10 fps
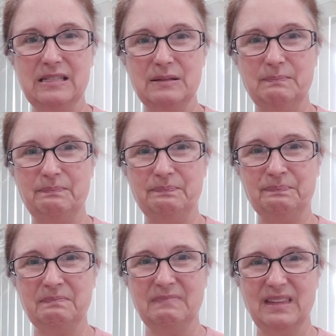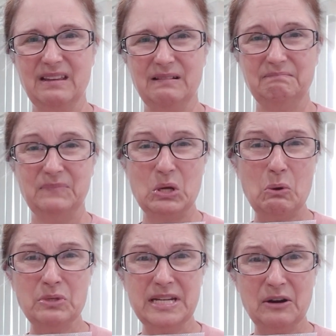some
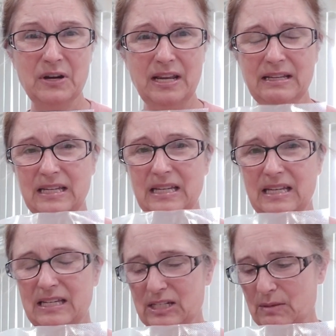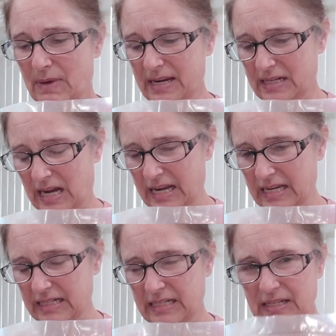goat dairy into my
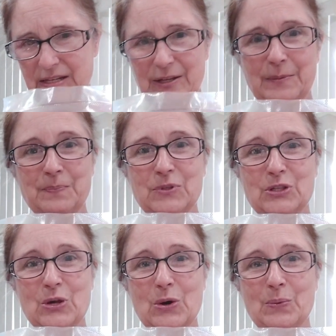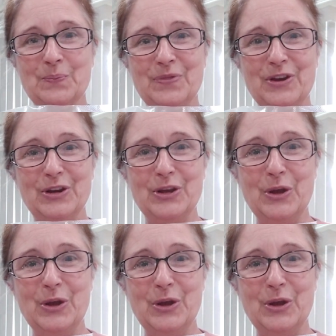diet. So there you